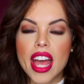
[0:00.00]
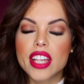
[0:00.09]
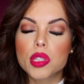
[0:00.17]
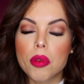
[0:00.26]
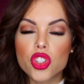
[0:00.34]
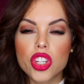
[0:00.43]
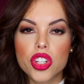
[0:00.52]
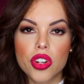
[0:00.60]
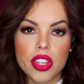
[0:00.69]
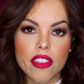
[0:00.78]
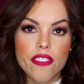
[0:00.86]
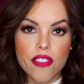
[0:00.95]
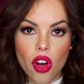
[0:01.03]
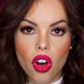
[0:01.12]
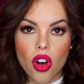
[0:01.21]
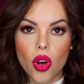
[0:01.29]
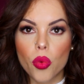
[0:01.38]
especially during the
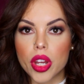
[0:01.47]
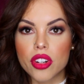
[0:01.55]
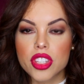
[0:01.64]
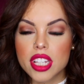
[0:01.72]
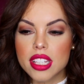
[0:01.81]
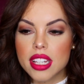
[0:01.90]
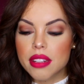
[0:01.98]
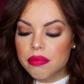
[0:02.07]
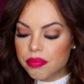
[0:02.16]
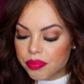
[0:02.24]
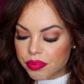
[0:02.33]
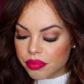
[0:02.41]
fall winter season.